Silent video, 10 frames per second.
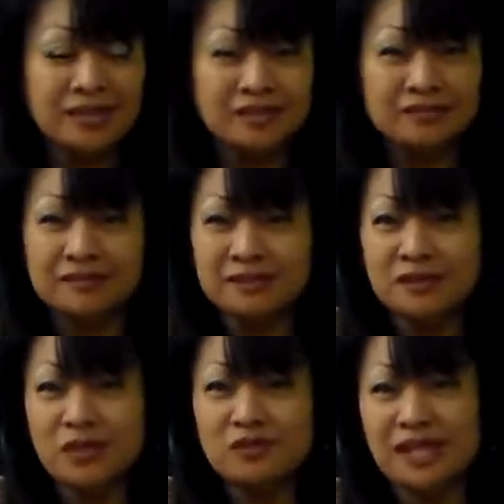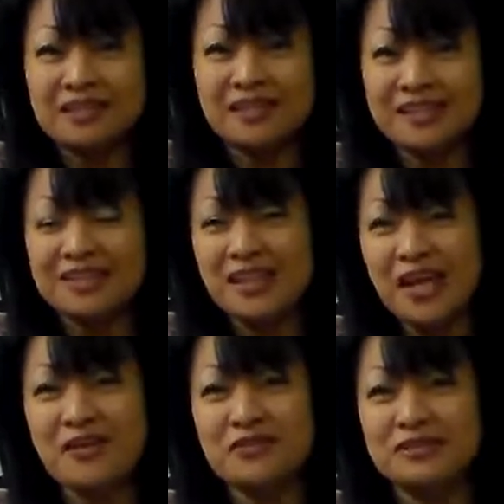And you know, not not
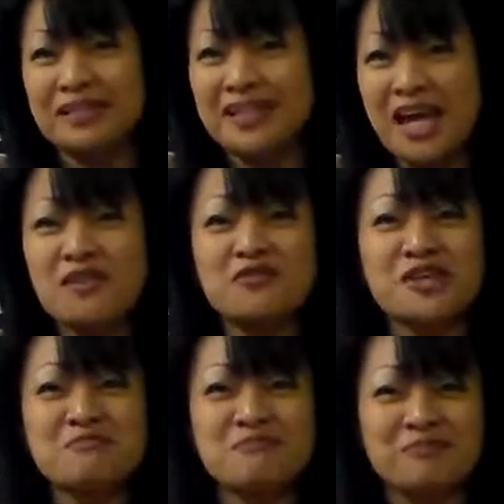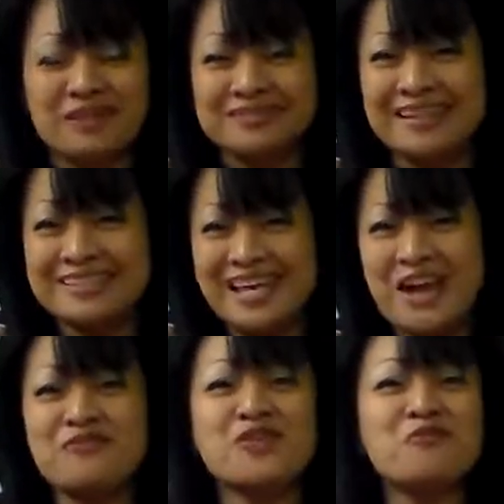ev not every not
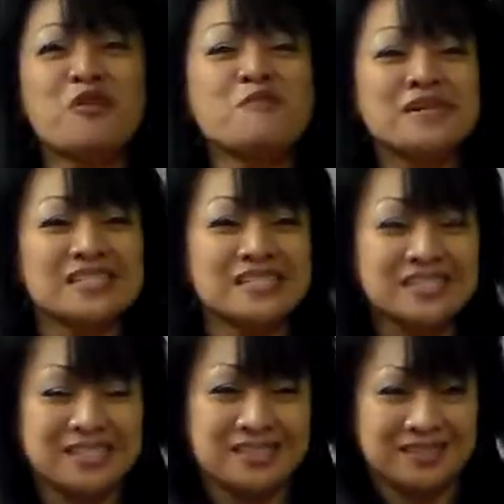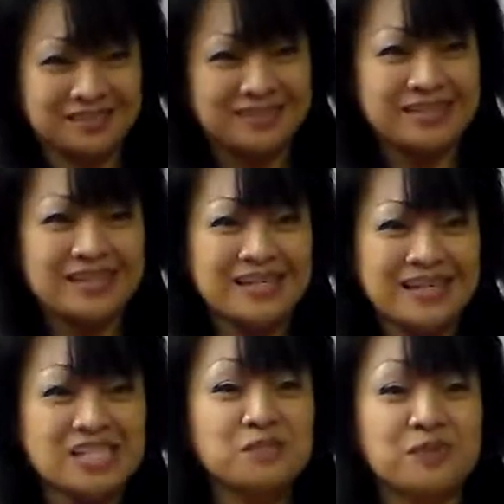every woman is
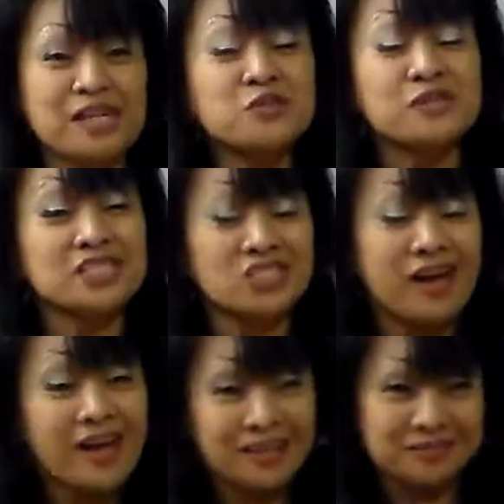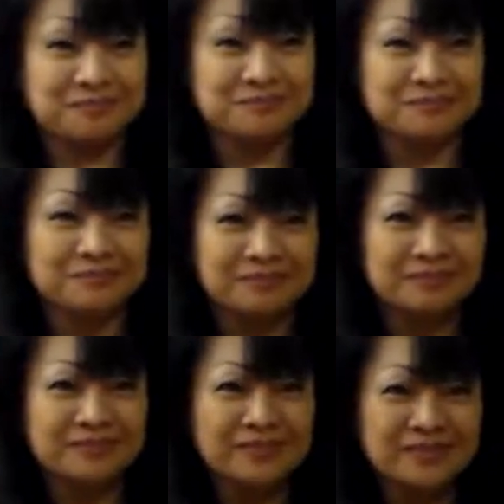is blessed with a child.
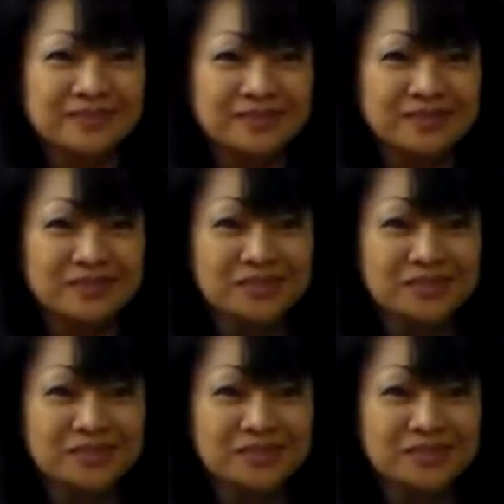That's right.